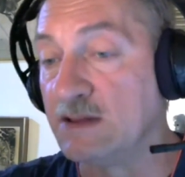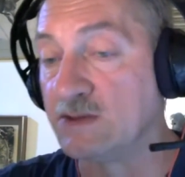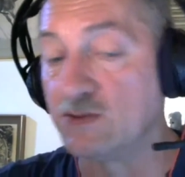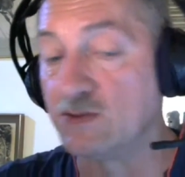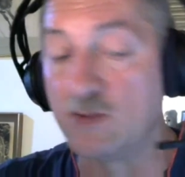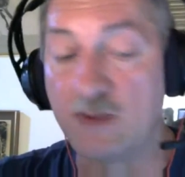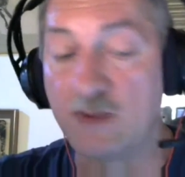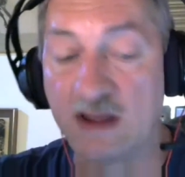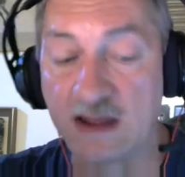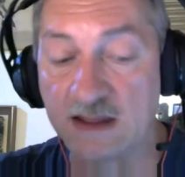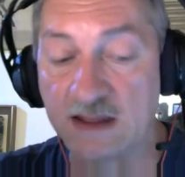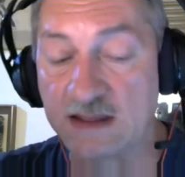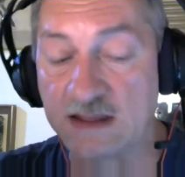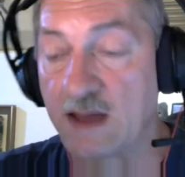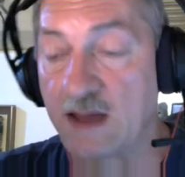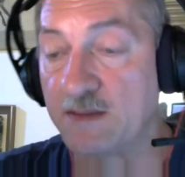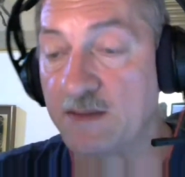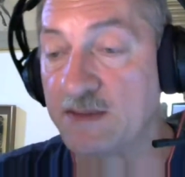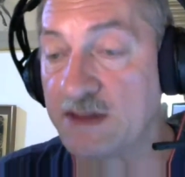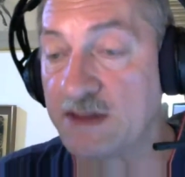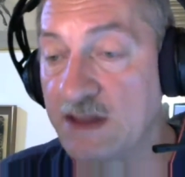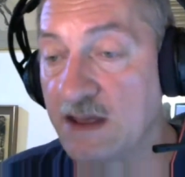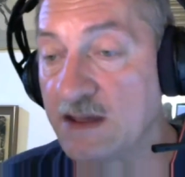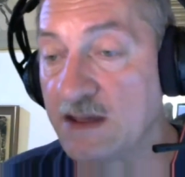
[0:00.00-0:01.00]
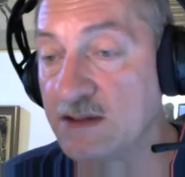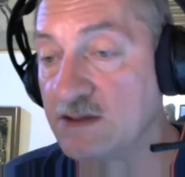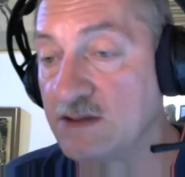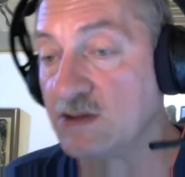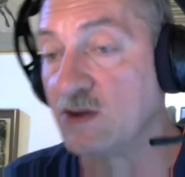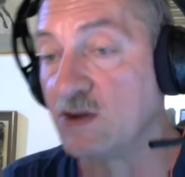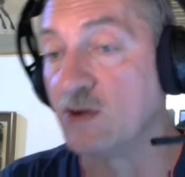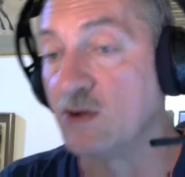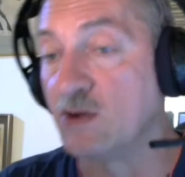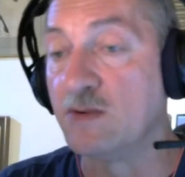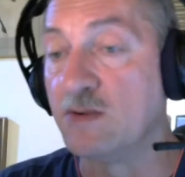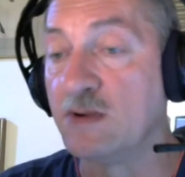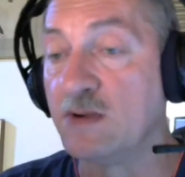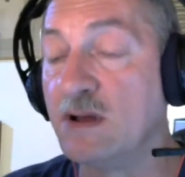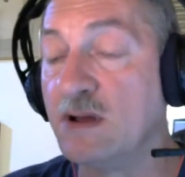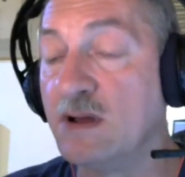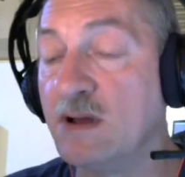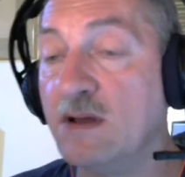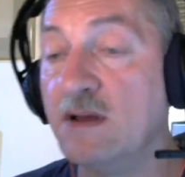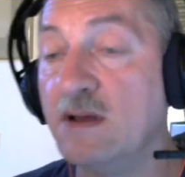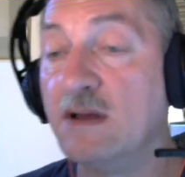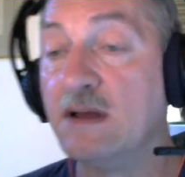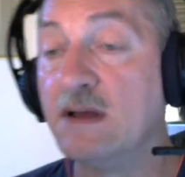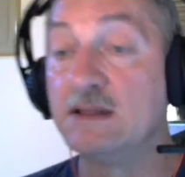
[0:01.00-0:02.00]
Too many times they draw
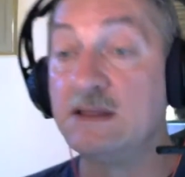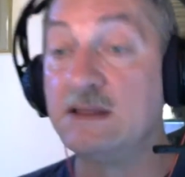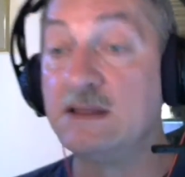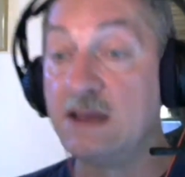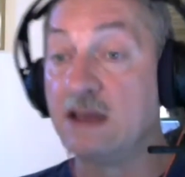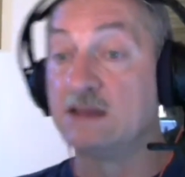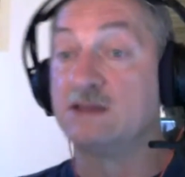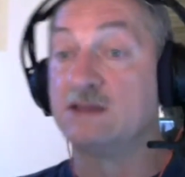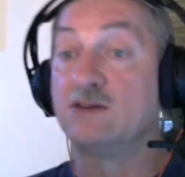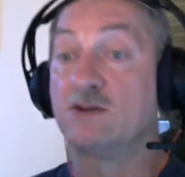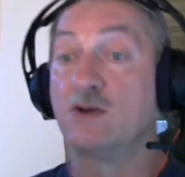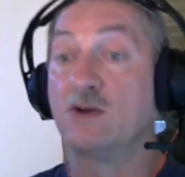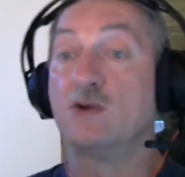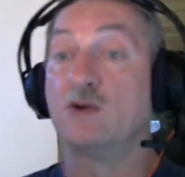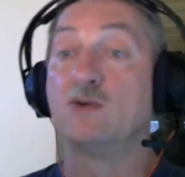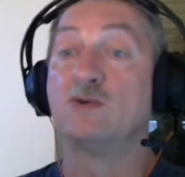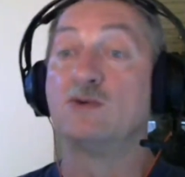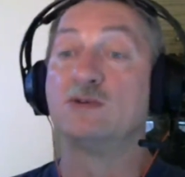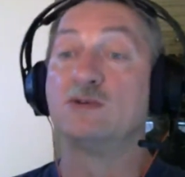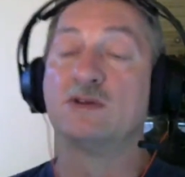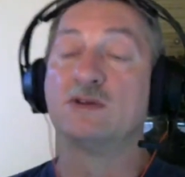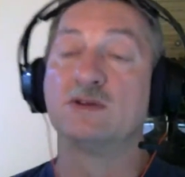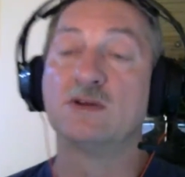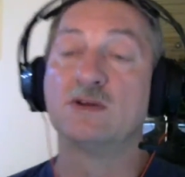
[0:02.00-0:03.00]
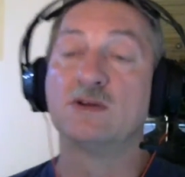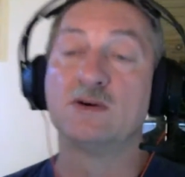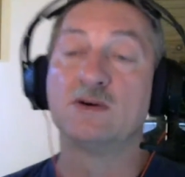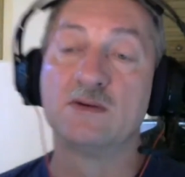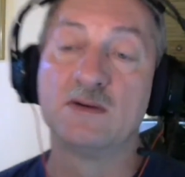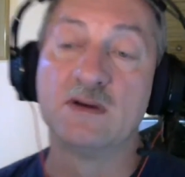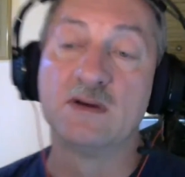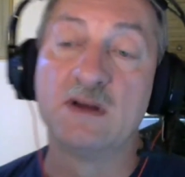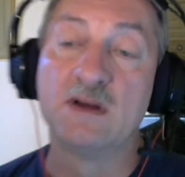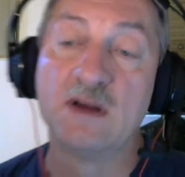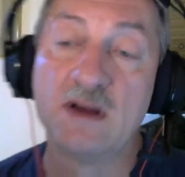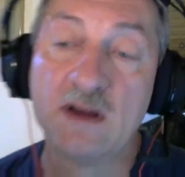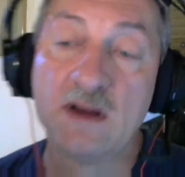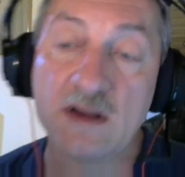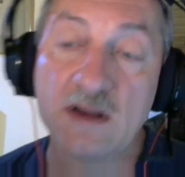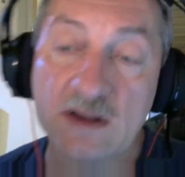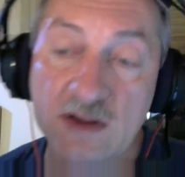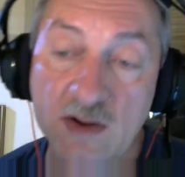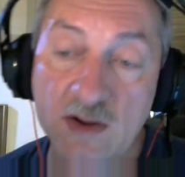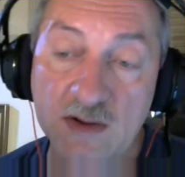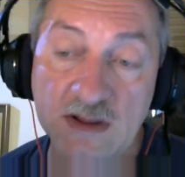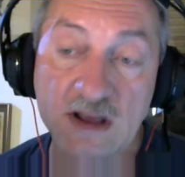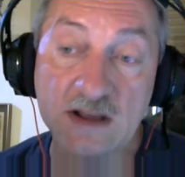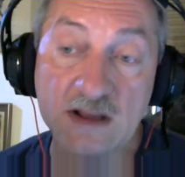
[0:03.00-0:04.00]
that road,
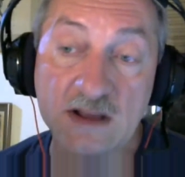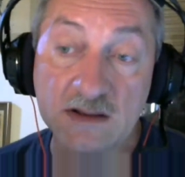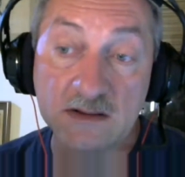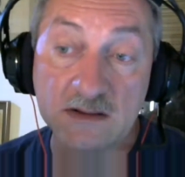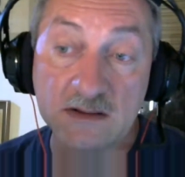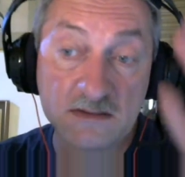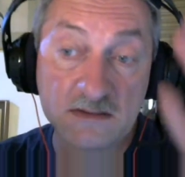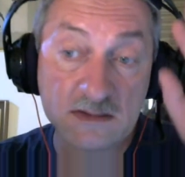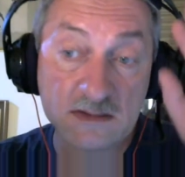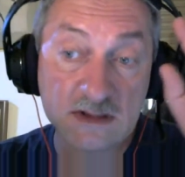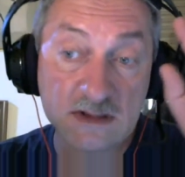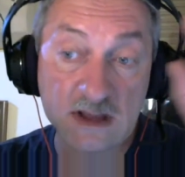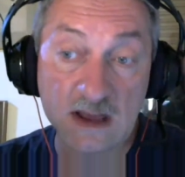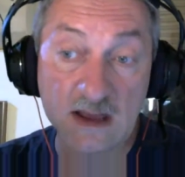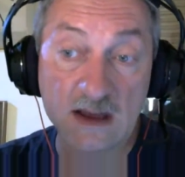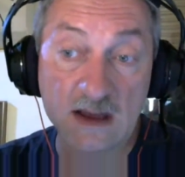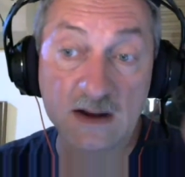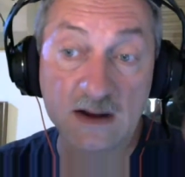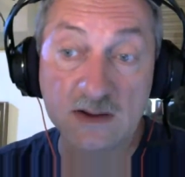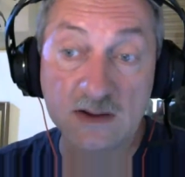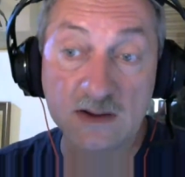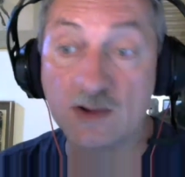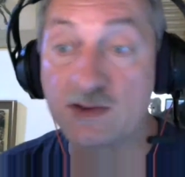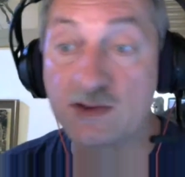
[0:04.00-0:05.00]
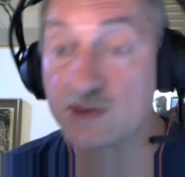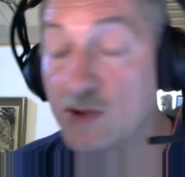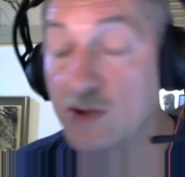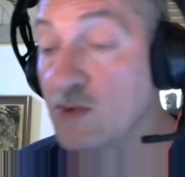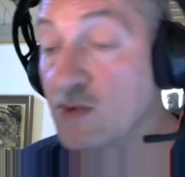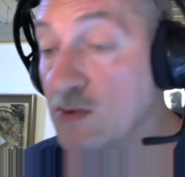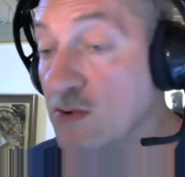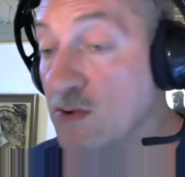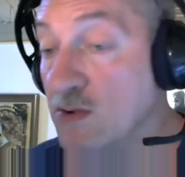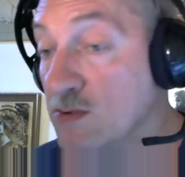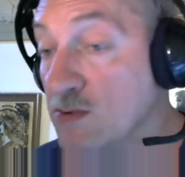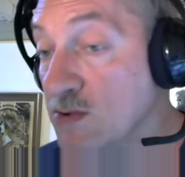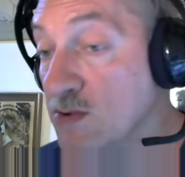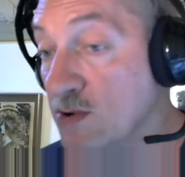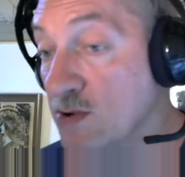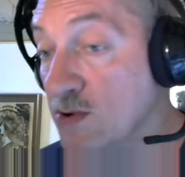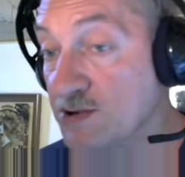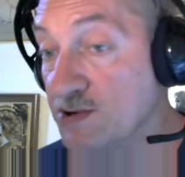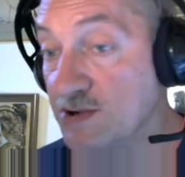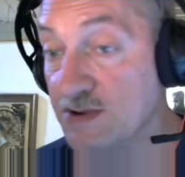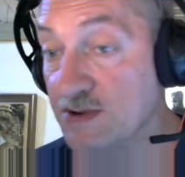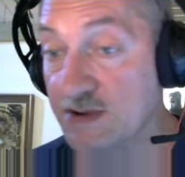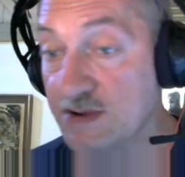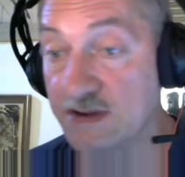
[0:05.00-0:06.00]
so they are not so
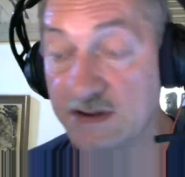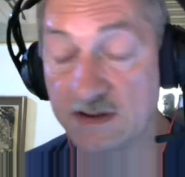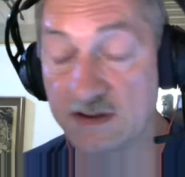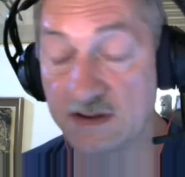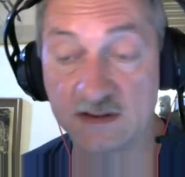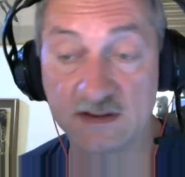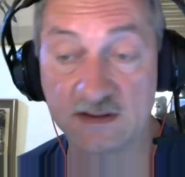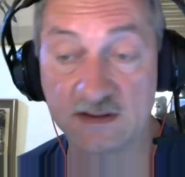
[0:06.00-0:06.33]
cautious.